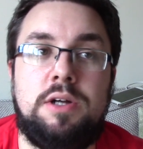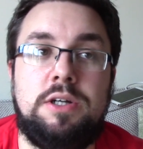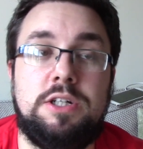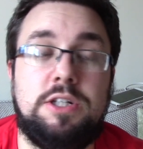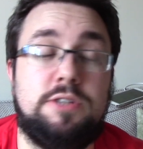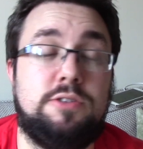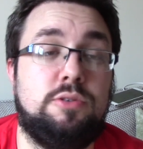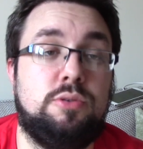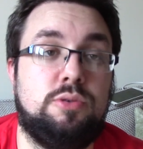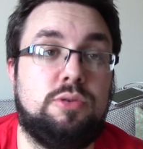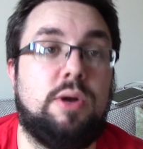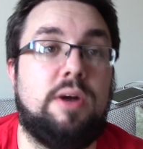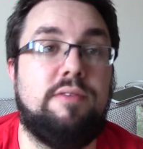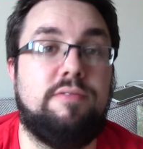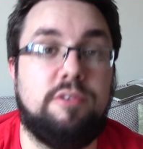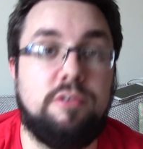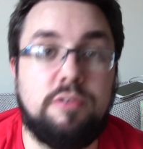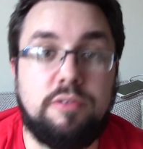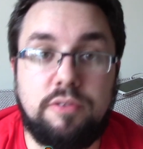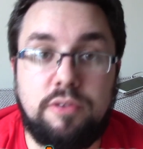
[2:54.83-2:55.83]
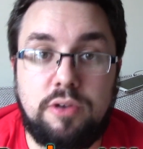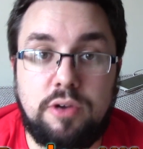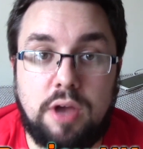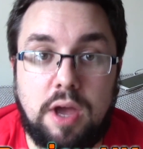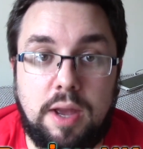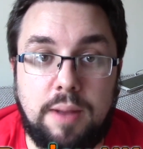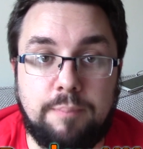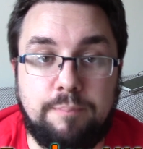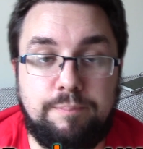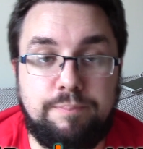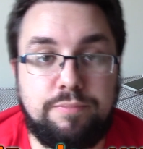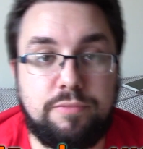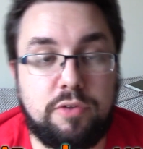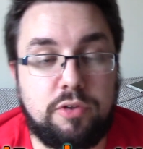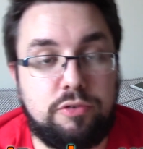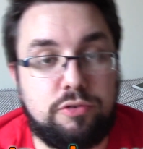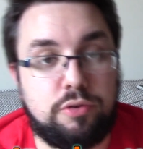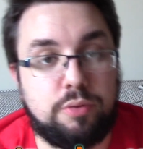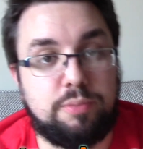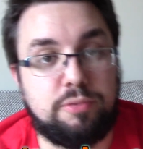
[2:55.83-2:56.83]
it's also at Food Review UK.
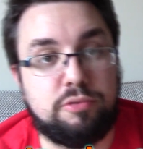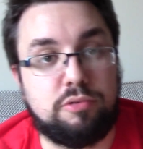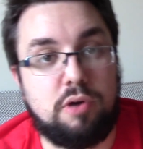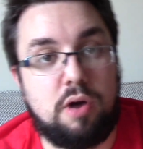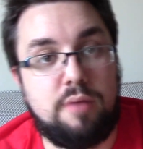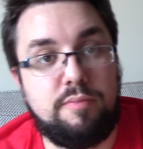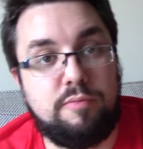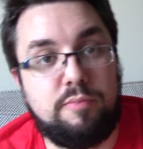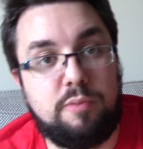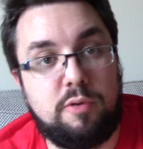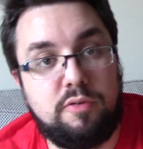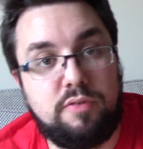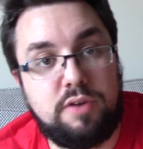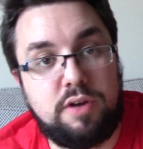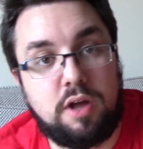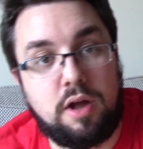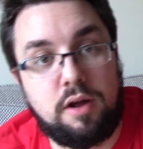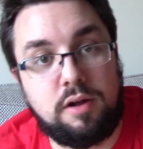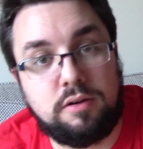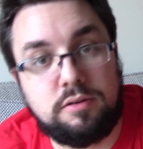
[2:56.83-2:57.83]
Subscribe for more video.